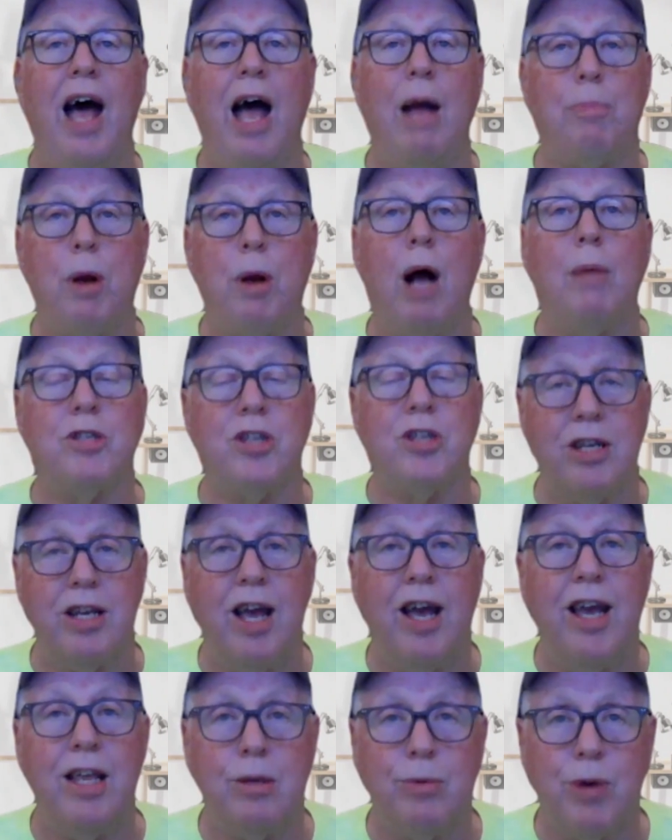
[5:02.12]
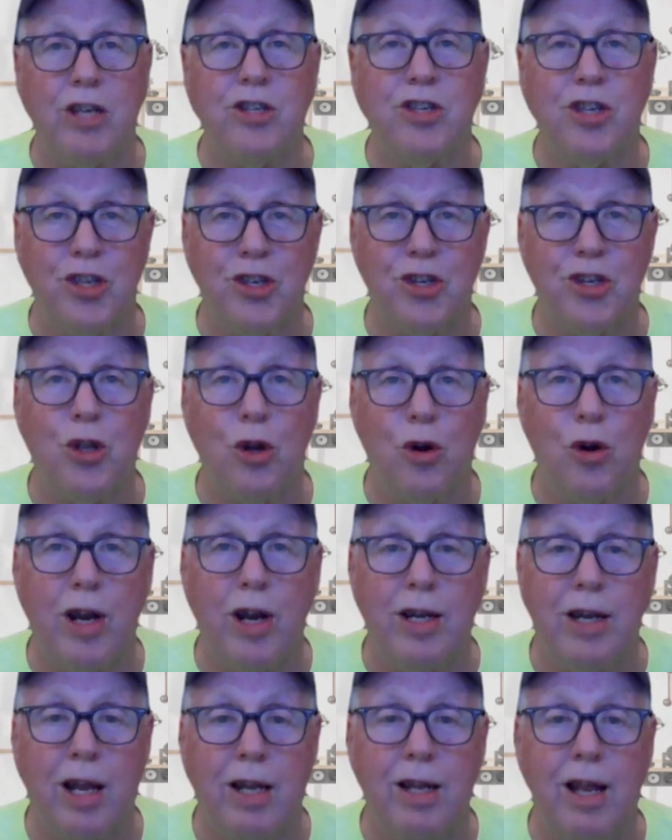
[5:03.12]
I promised to tell you the rest of the
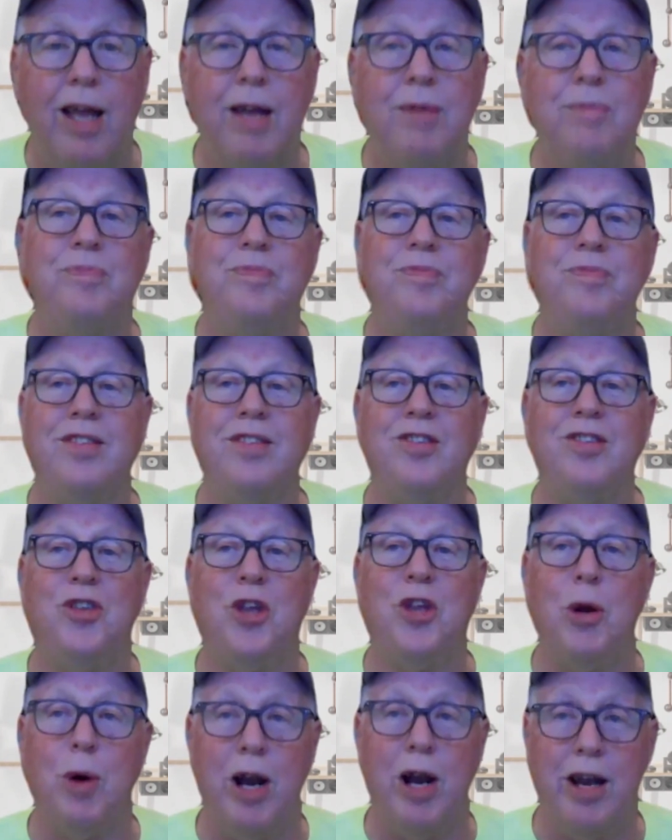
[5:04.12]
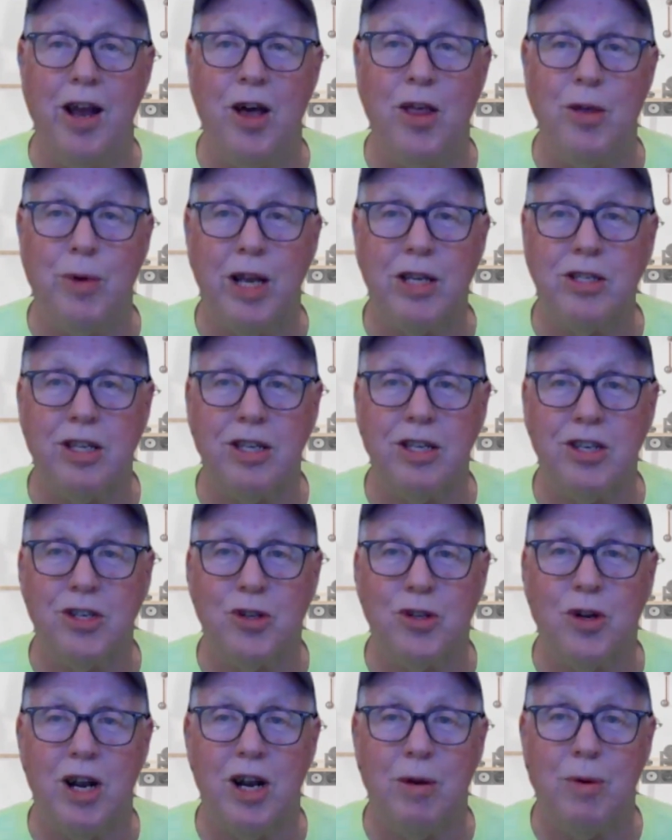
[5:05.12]
story, didn't I? Do you want to know the rest of the
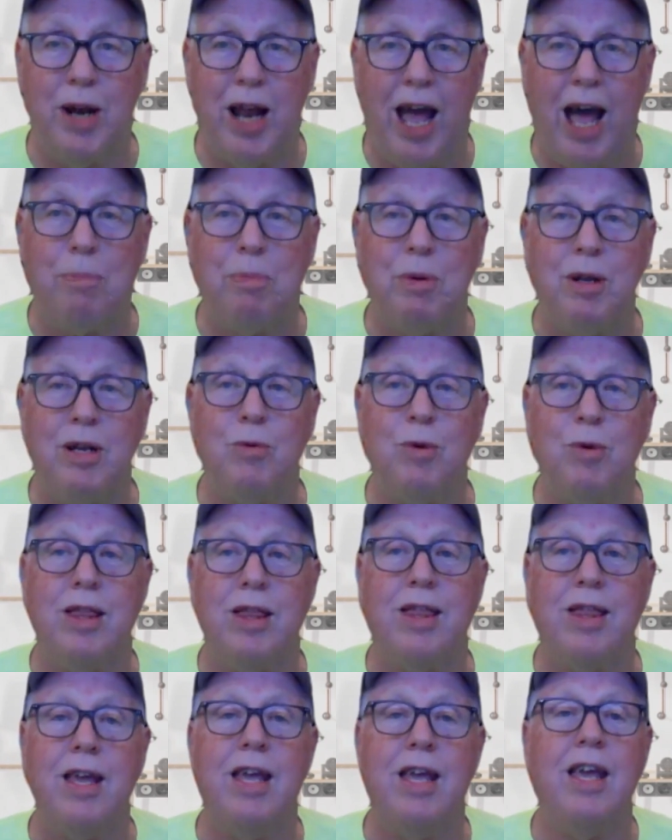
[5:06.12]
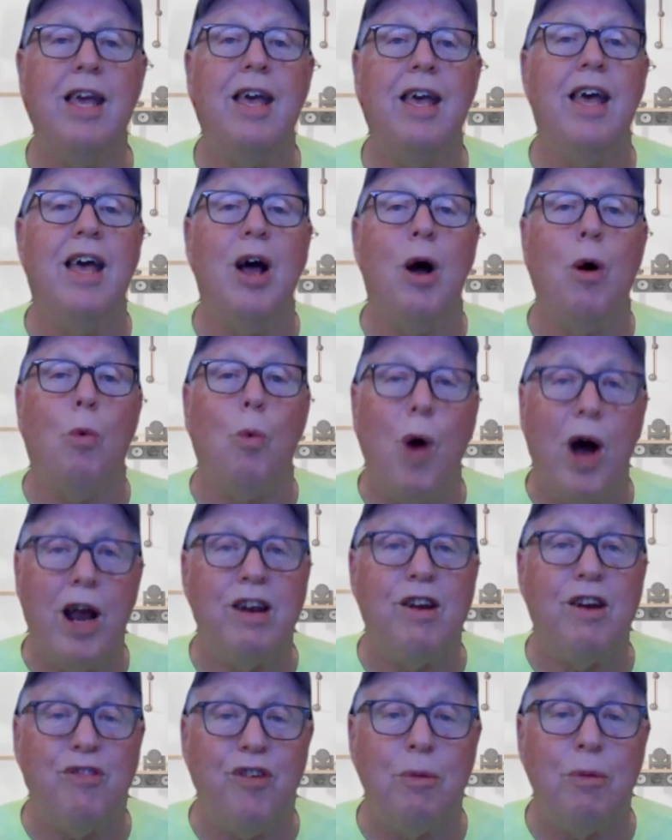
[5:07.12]
story? What happened with the
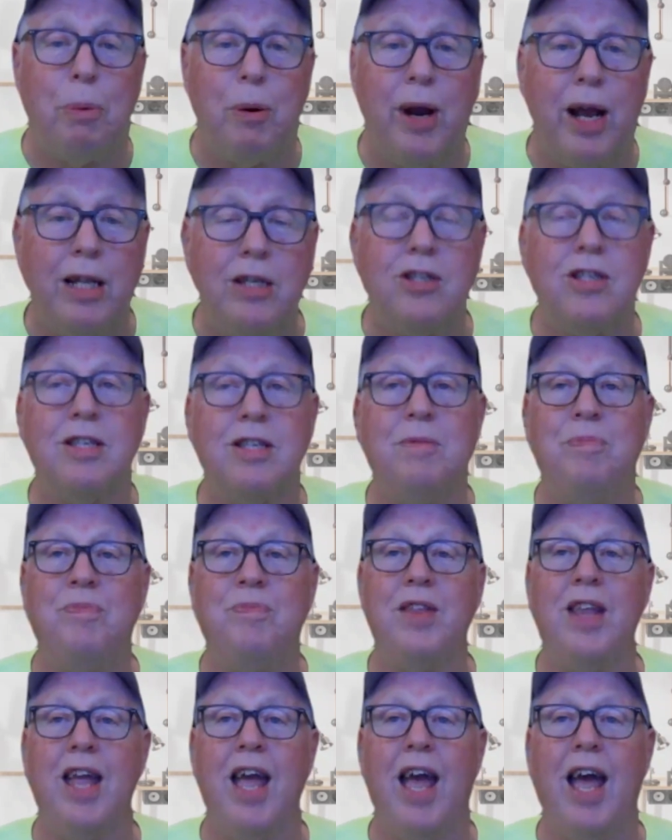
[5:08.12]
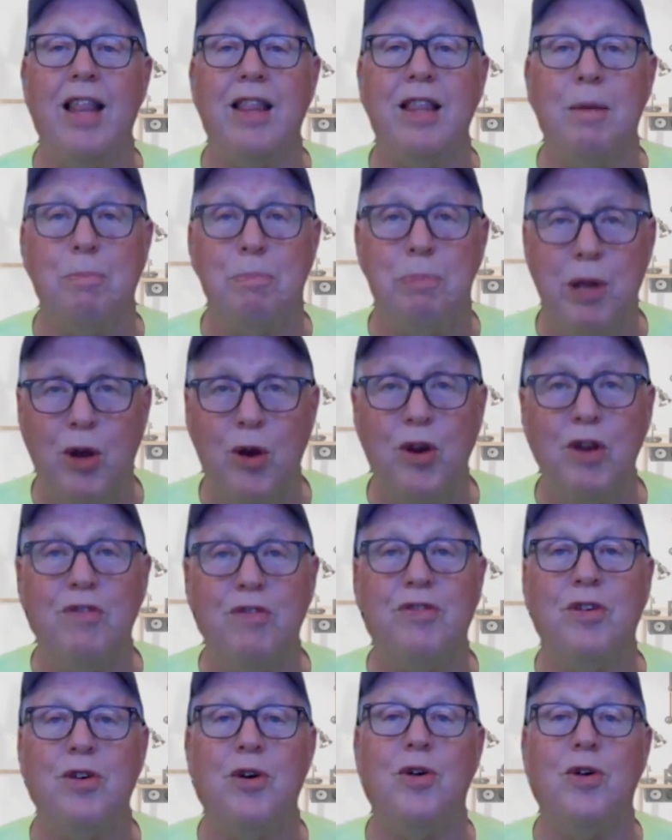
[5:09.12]
wonderful prince and the
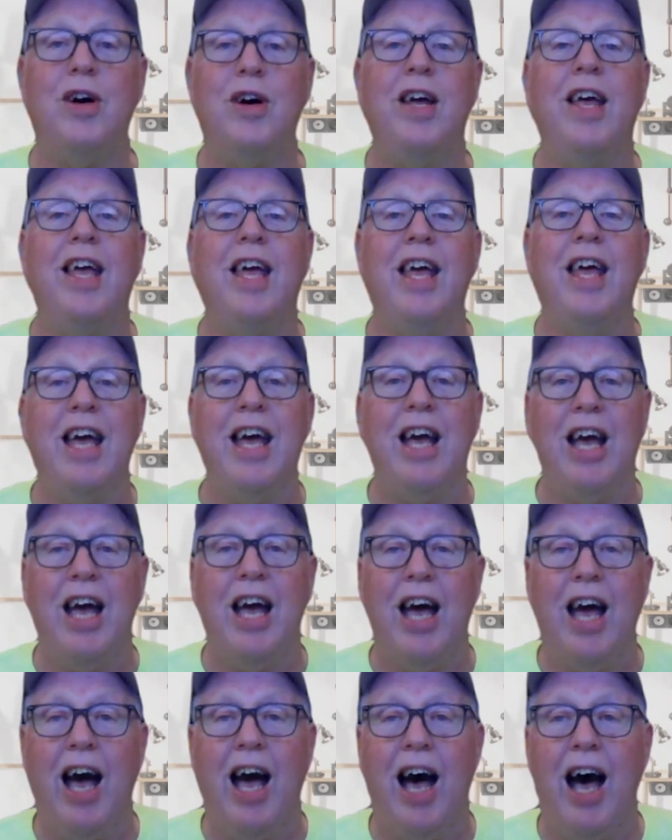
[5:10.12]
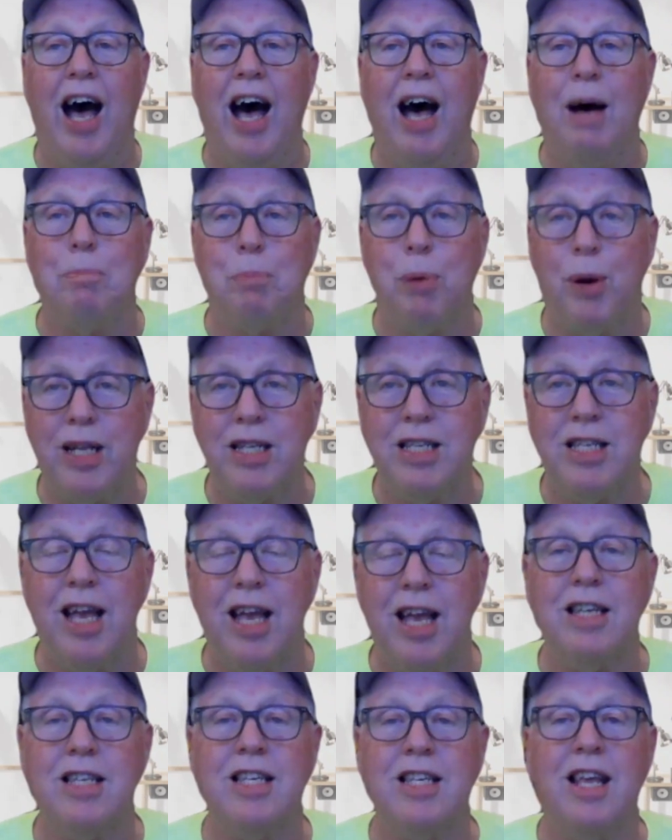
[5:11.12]
beautiful
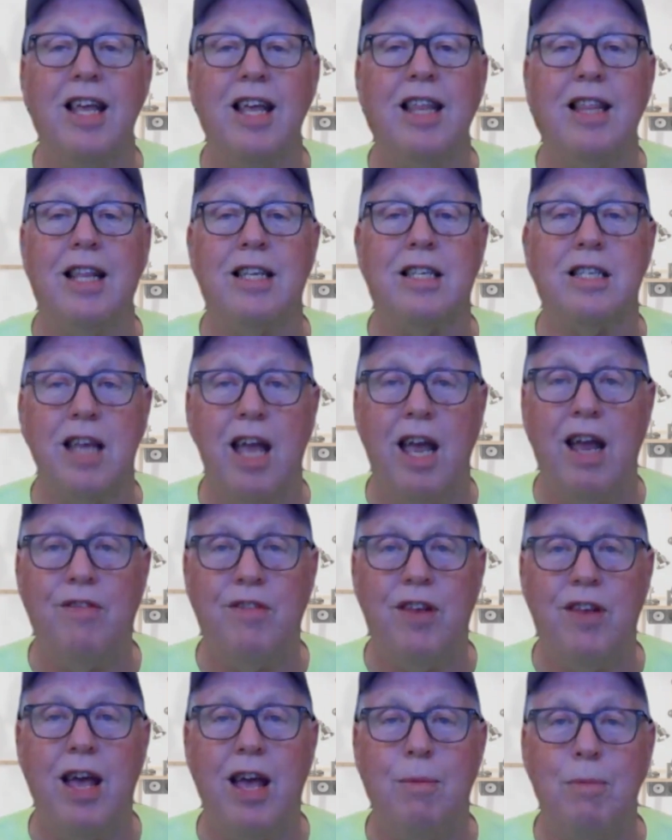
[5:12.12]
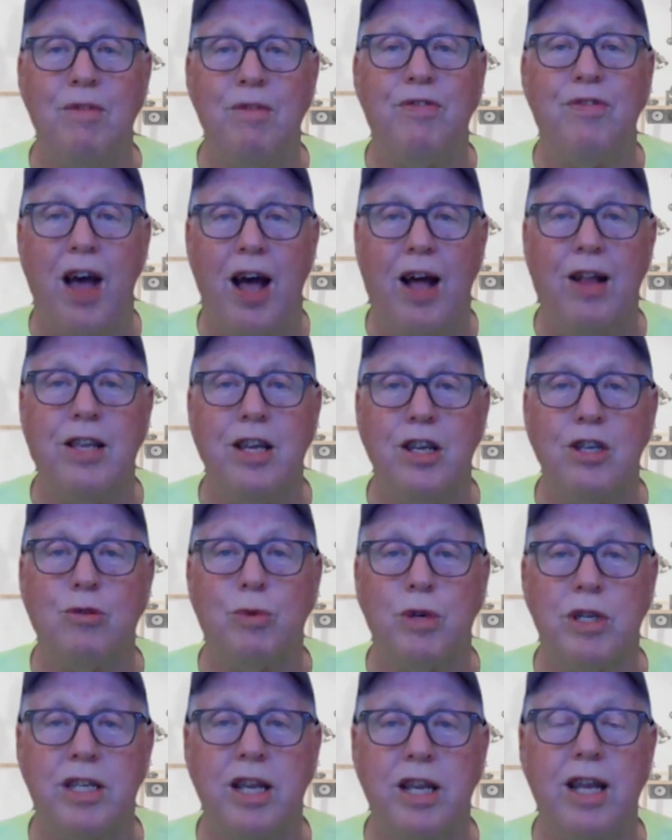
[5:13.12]
princess that saved him and found his
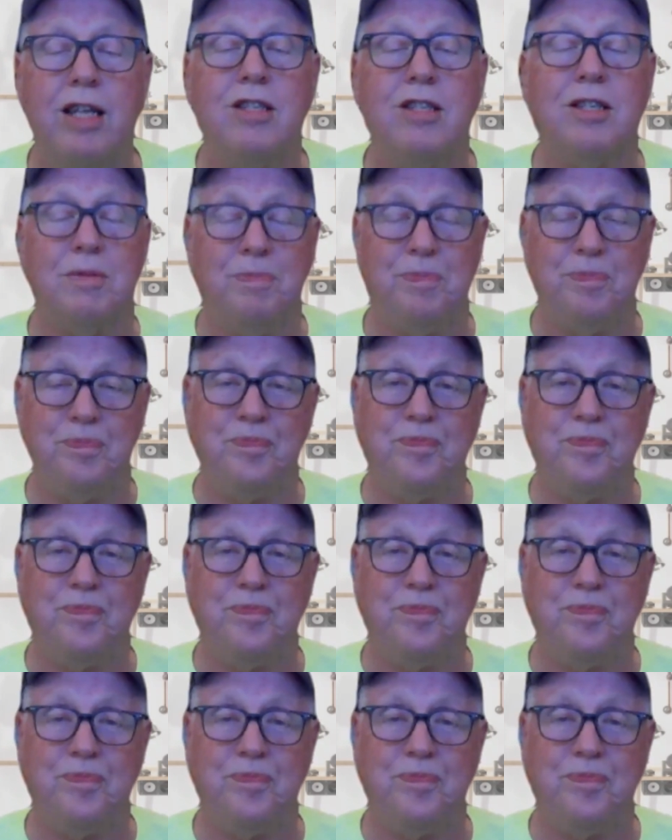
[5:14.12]
receipts?